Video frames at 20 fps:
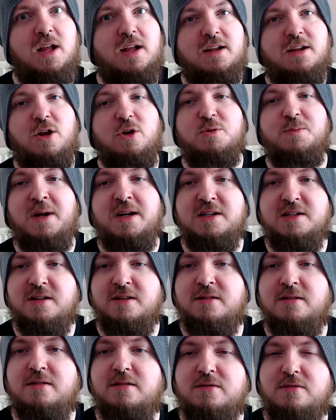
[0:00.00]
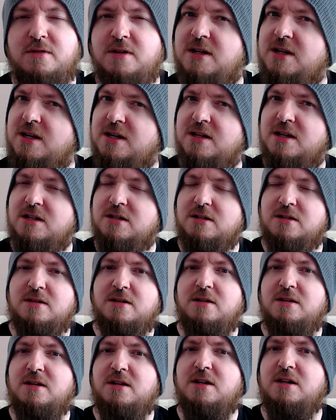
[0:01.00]
Goes back to
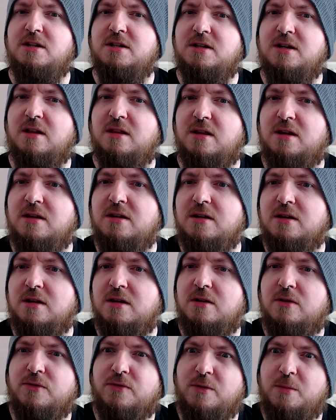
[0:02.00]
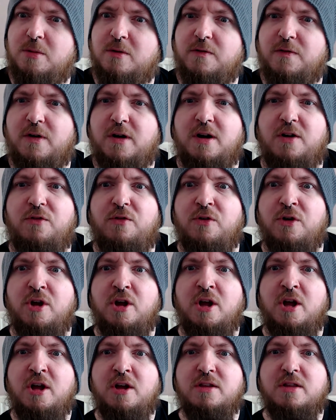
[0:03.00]
3rd edition, I think, or 3.5.
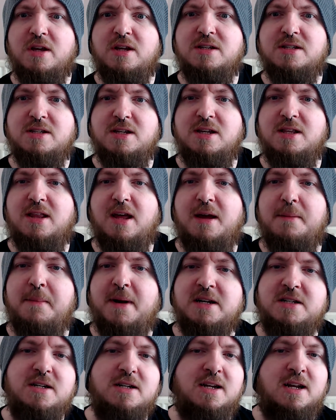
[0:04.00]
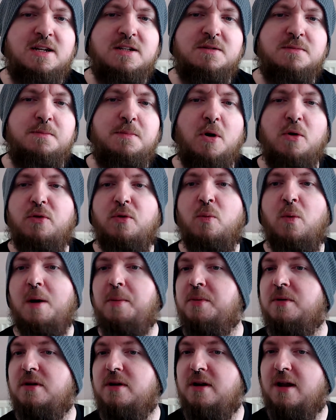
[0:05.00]
They see their magic as both a
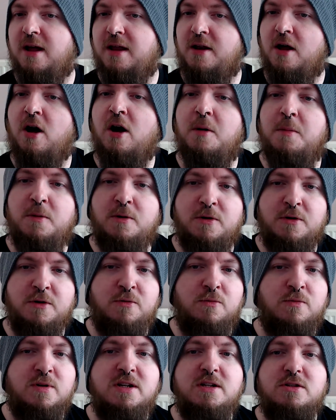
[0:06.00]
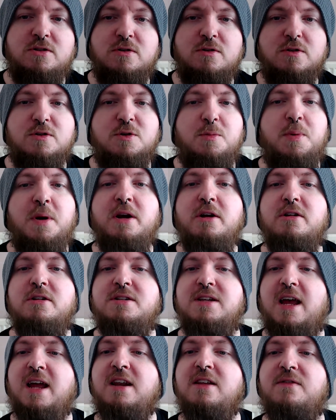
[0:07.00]
weapon and armor and a resource superior
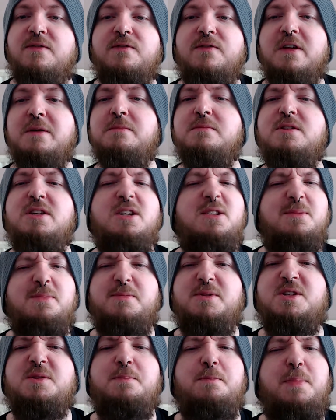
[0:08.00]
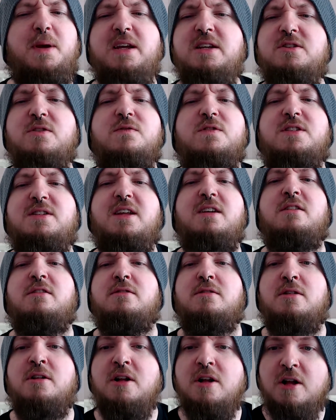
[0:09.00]
to any flimsy piece of steel.